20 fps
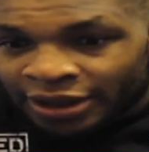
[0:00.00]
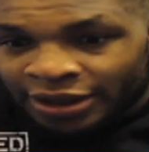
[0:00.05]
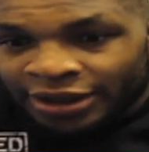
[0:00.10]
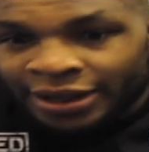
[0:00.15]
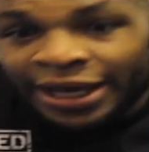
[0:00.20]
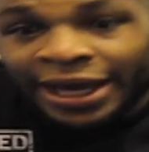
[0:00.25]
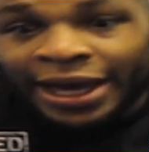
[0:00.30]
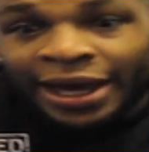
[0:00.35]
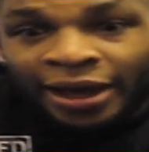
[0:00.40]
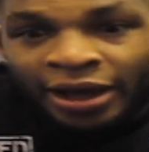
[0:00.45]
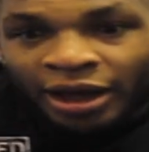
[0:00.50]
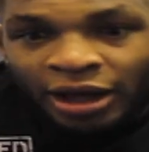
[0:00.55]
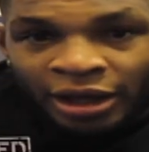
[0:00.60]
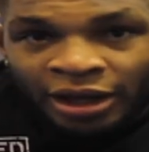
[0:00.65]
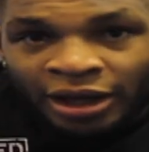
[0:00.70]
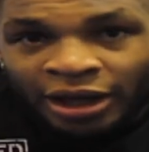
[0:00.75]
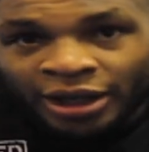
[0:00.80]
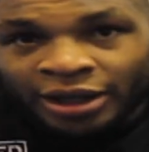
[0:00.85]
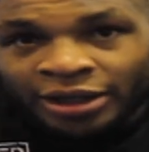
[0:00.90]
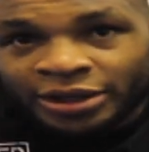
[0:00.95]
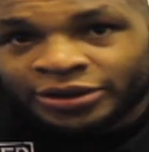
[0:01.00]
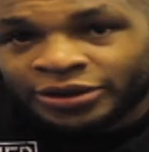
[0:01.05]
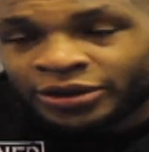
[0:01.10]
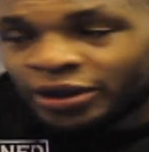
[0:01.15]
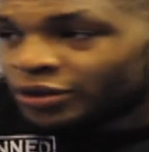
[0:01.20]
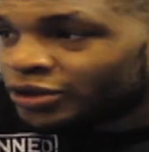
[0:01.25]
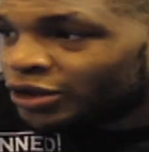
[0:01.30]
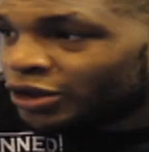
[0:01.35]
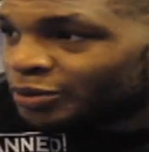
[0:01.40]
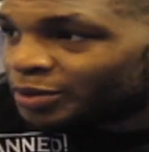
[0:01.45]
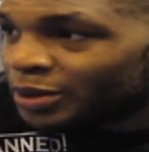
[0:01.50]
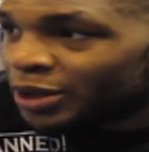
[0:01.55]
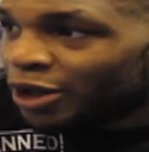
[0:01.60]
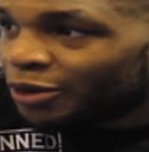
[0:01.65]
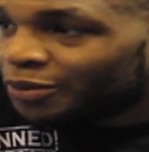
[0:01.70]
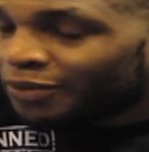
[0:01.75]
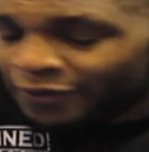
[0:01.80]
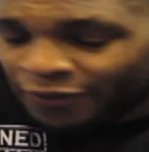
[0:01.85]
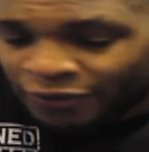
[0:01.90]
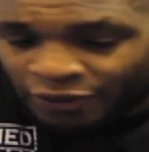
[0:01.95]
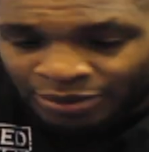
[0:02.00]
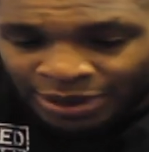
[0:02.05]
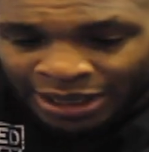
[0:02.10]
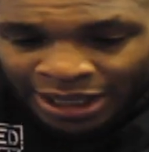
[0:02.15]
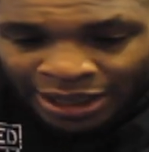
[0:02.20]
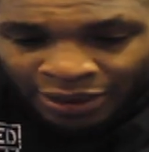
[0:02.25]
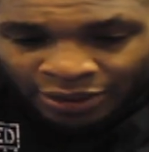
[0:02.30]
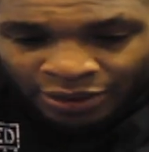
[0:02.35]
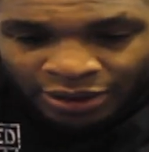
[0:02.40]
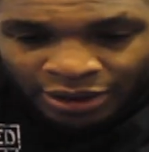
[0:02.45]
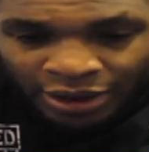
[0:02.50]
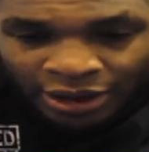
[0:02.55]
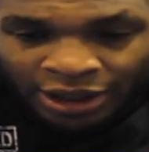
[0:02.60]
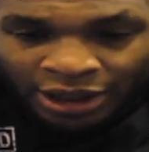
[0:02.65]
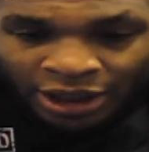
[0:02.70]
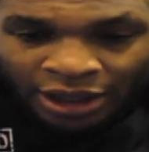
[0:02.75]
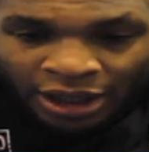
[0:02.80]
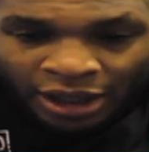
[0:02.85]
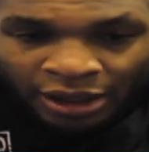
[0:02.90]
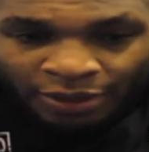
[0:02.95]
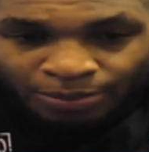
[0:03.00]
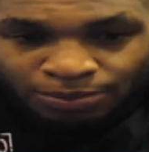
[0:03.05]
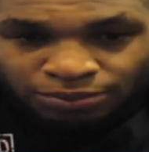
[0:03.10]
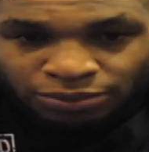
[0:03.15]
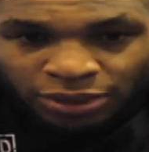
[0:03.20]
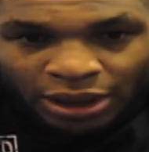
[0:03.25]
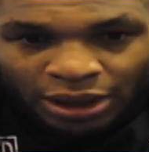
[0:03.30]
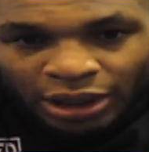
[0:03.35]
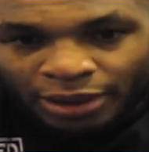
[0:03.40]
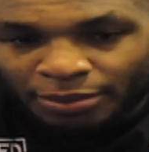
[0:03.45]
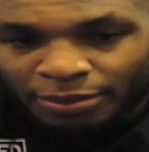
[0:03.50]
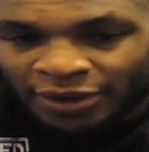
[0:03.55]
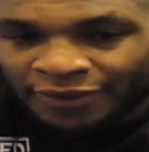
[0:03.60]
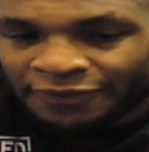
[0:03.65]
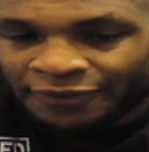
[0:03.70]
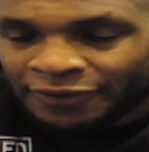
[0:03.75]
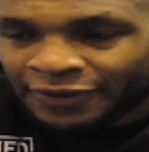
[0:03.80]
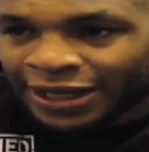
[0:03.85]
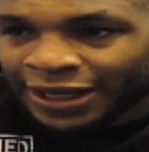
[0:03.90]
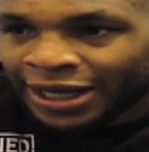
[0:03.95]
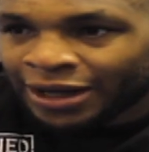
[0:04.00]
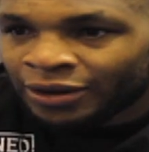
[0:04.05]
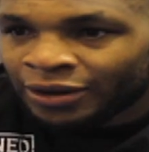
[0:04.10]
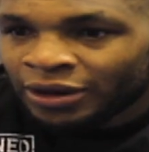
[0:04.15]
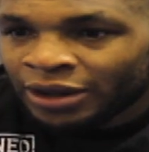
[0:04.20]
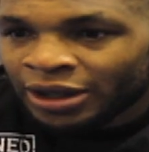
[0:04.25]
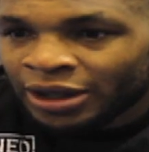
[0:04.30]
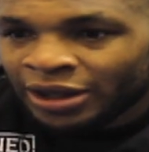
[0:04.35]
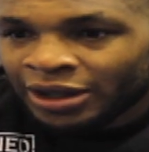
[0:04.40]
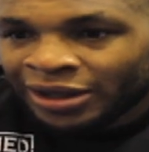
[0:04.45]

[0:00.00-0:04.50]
Yeah, Dojo's been open for about a month now.